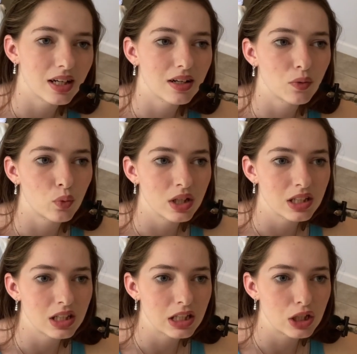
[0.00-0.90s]
we
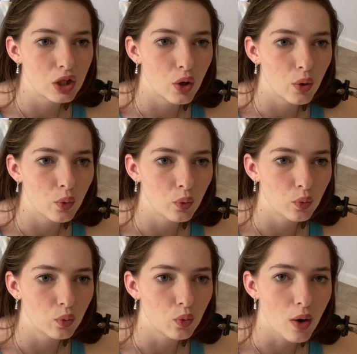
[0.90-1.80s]
didn't know
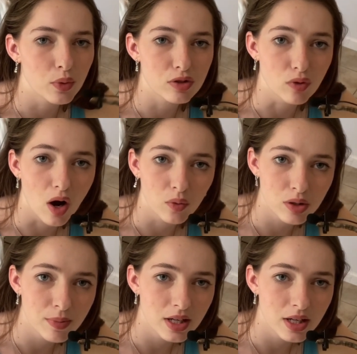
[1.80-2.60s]
what was wrong with me.